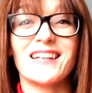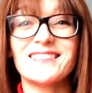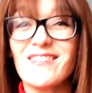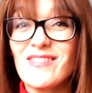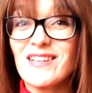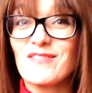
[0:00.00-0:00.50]
I
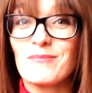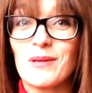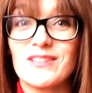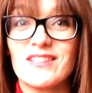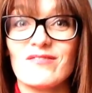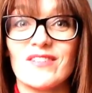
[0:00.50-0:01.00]
don't think I've
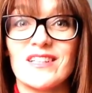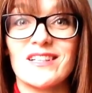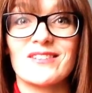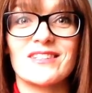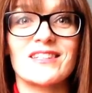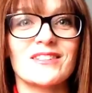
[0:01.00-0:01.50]
posted a
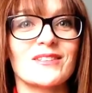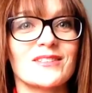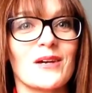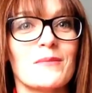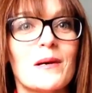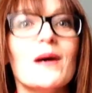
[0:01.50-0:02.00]
video since
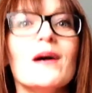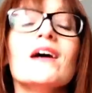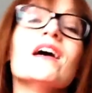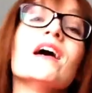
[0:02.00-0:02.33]
October